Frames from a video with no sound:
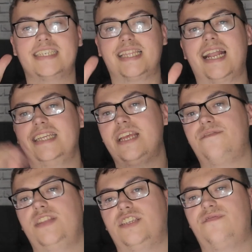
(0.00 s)
So that is it
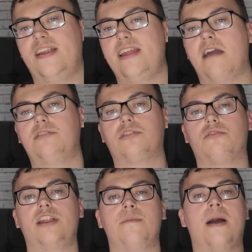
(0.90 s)
for this video,
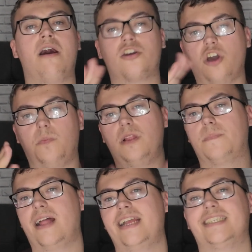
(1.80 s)
talking about a couple
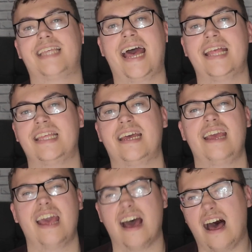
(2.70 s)
of players there
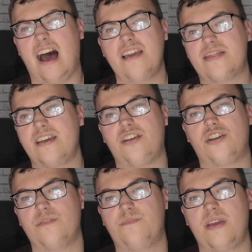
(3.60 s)
that I think
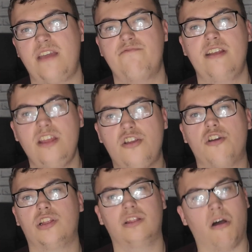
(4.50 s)
could be really
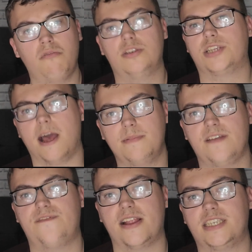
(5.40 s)
good long-term
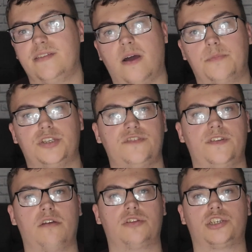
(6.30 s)
defensive options
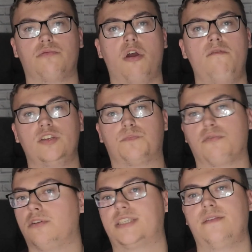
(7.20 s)
for Doncaster Rovers,
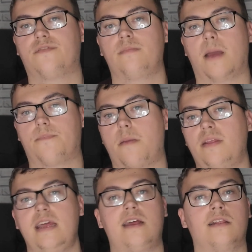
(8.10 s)
brought in from that
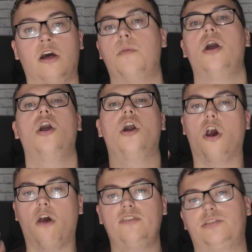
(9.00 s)
Premier League club.
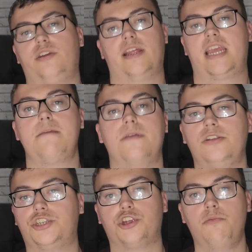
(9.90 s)
Obviously, we're going to keep
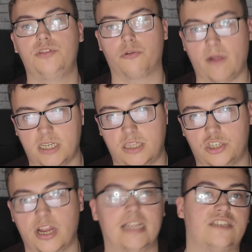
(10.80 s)
in tune with the rest of
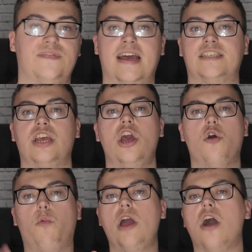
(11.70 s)
the transfers.
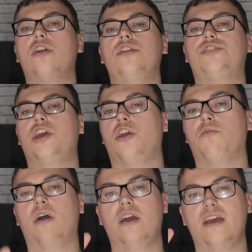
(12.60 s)
We are going to
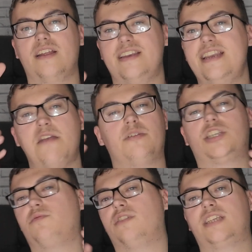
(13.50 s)
do nearer
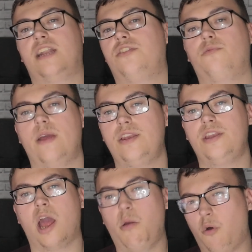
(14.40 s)
towards the end of the
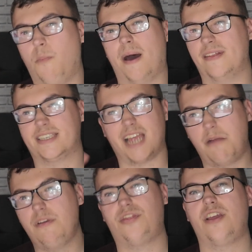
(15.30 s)
window, or by the
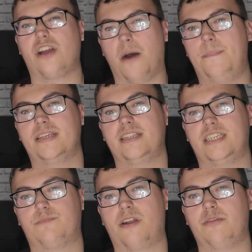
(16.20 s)
time we think our
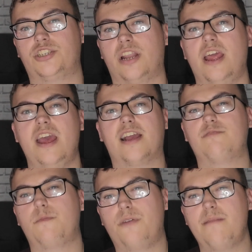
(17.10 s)
business is pretty much done,
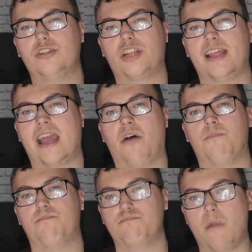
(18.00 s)
because we're pretty much going to get
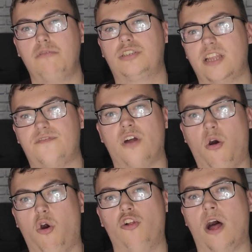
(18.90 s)
most, if not
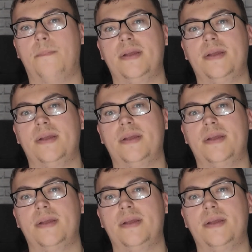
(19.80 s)
all, our